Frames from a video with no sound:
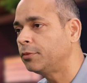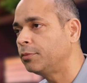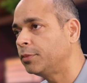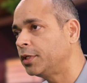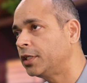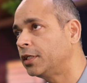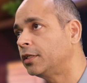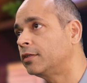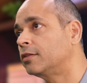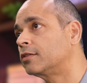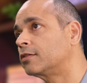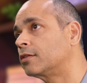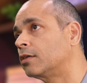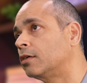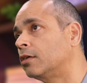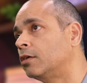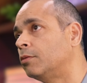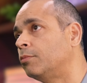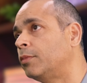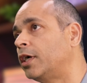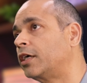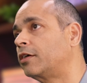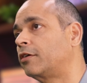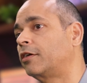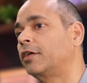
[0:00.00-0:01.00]
means
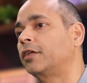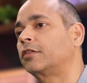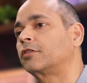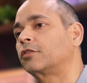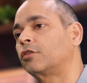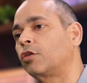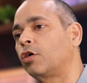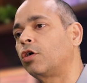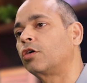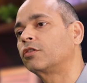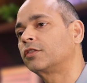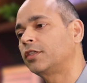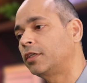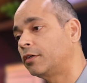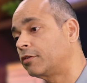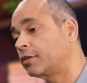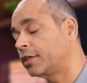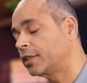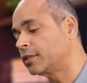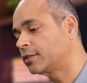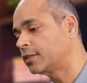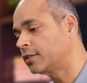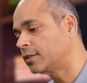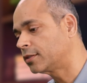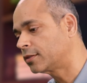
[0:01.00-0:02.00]
metrics, logs, and
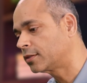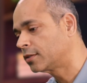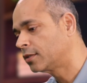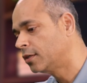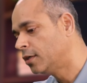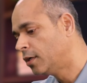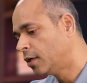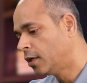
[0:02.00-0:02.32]
traces.